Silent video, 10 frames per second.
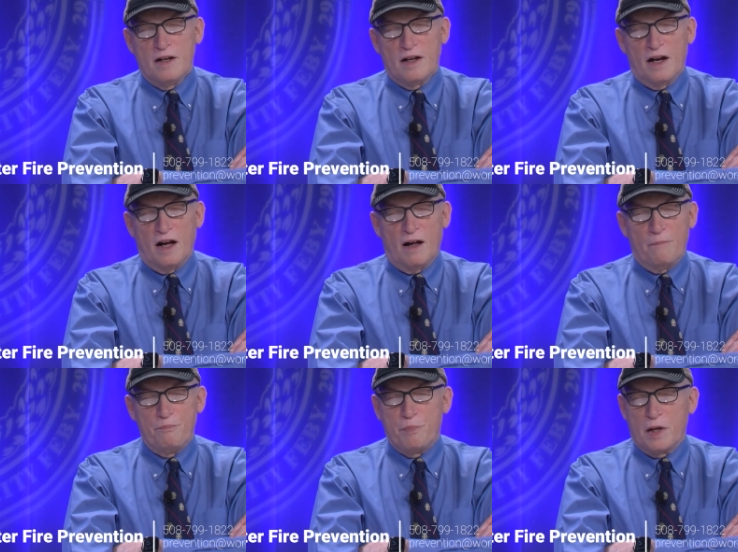
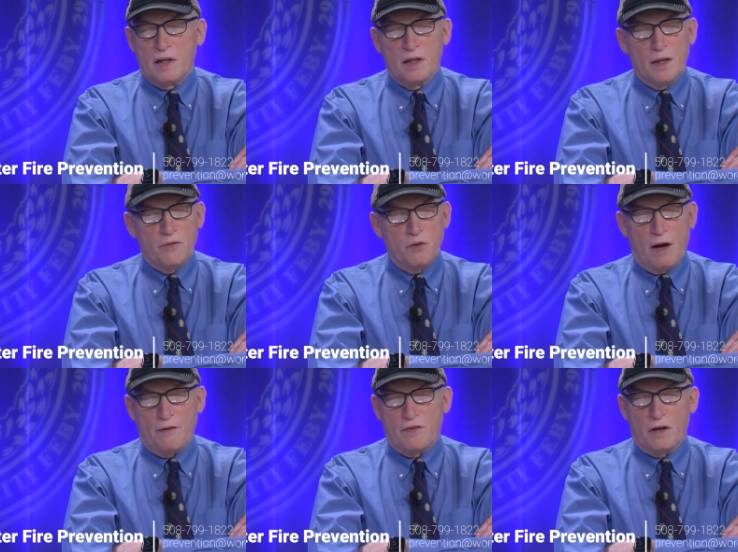But if you
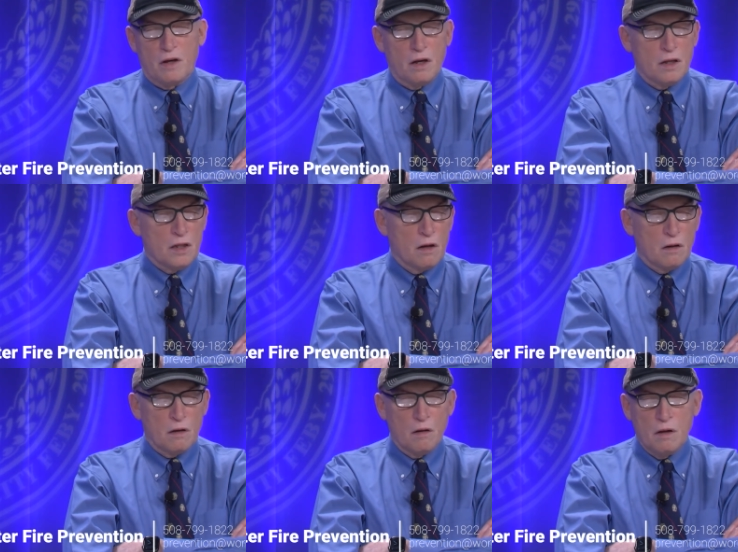have a
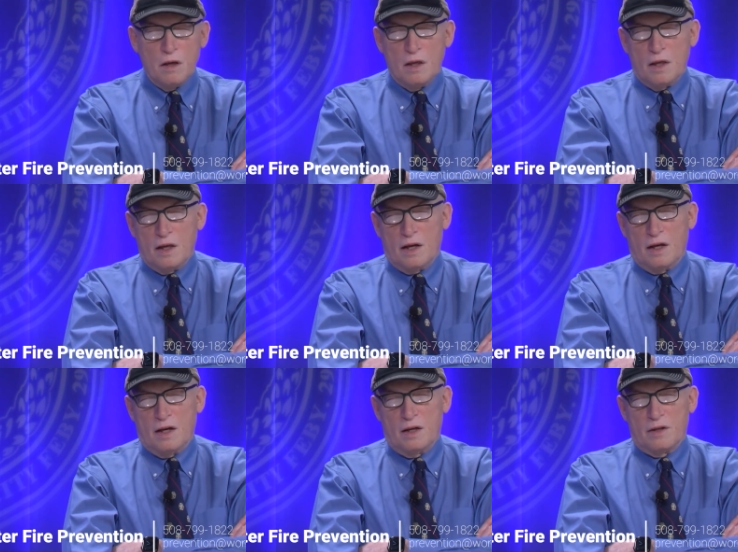younger
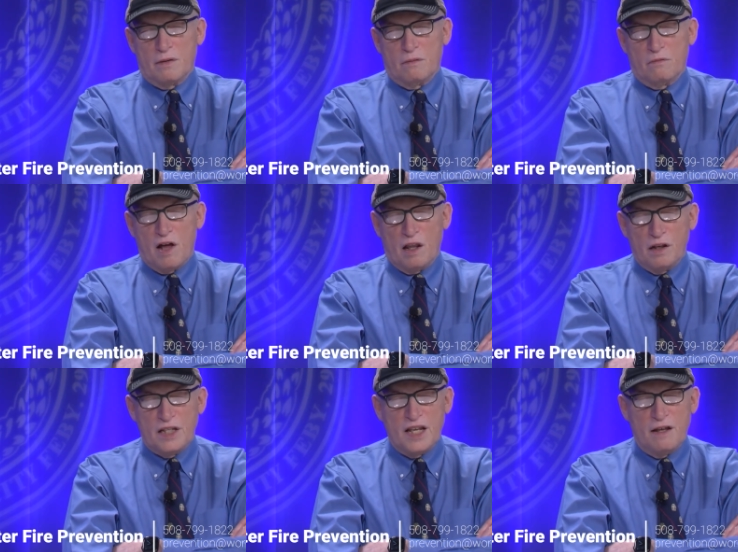
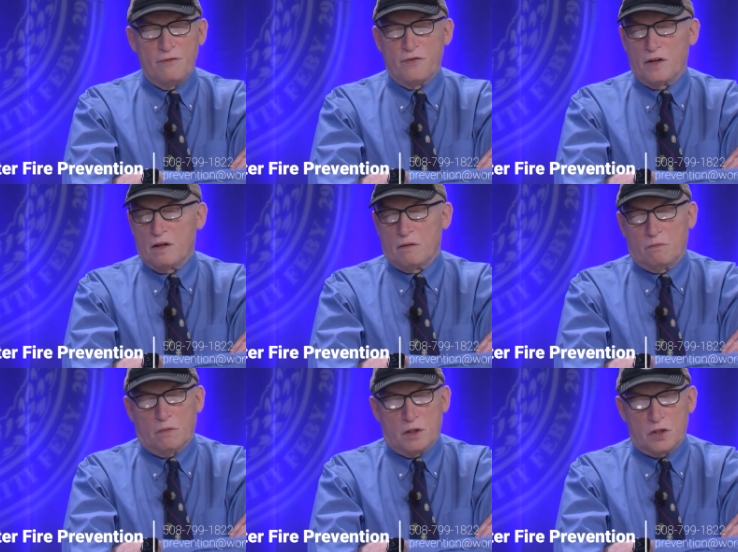relative,
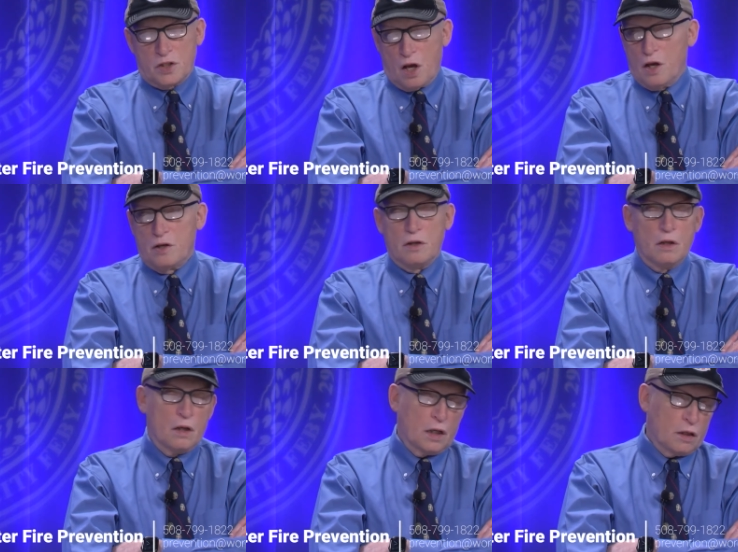son,
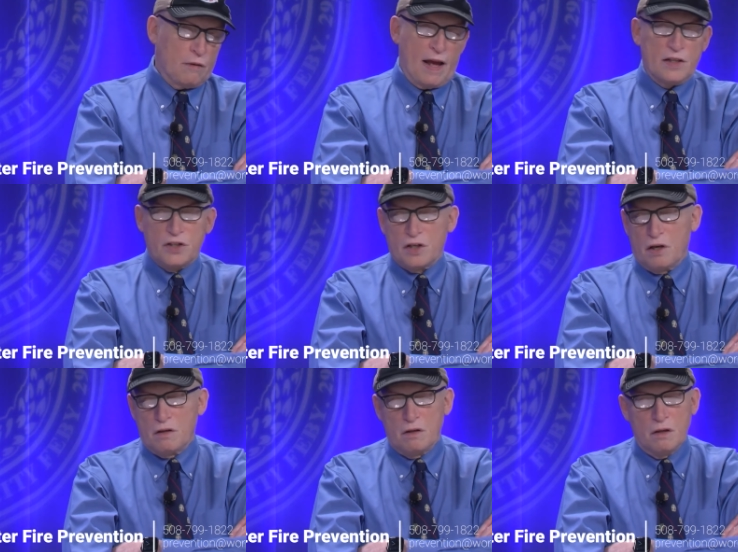
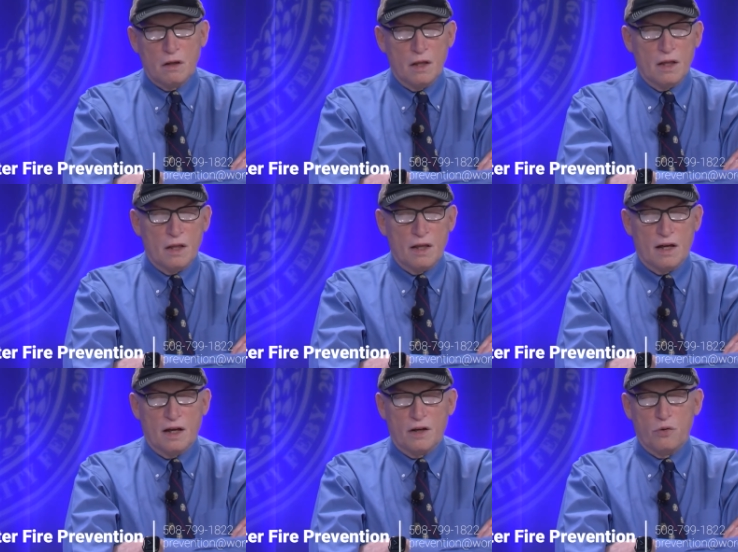grandson,
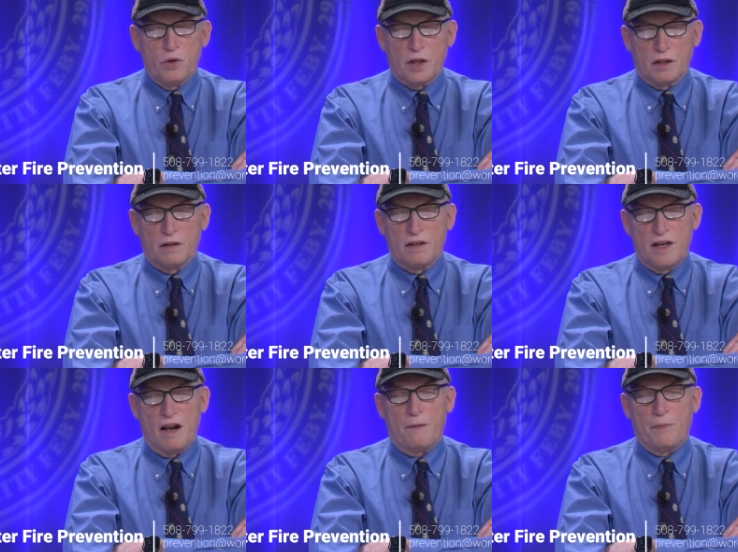who can
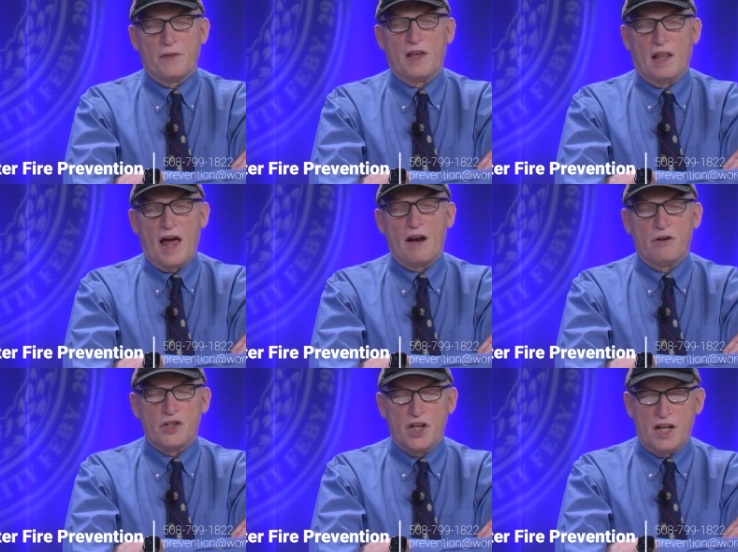get up on that ladder
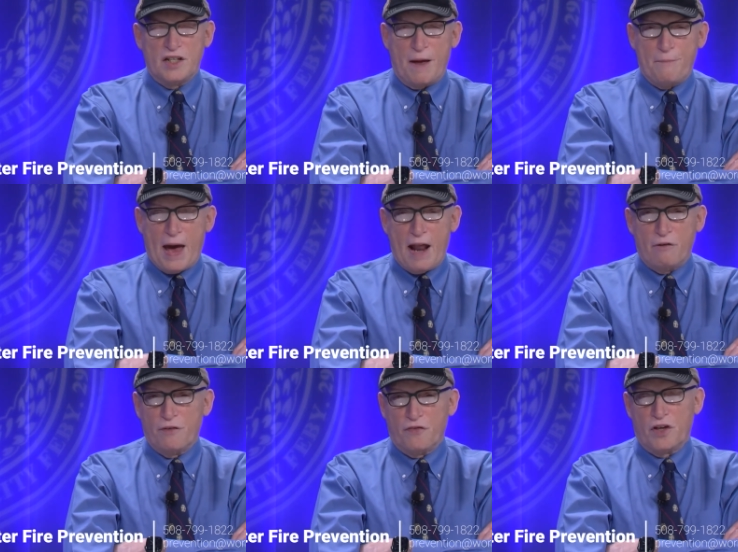and change that
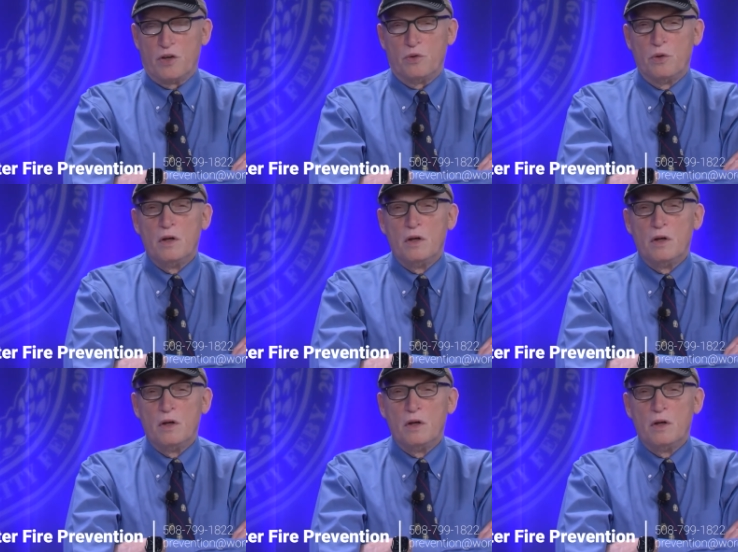battery for you,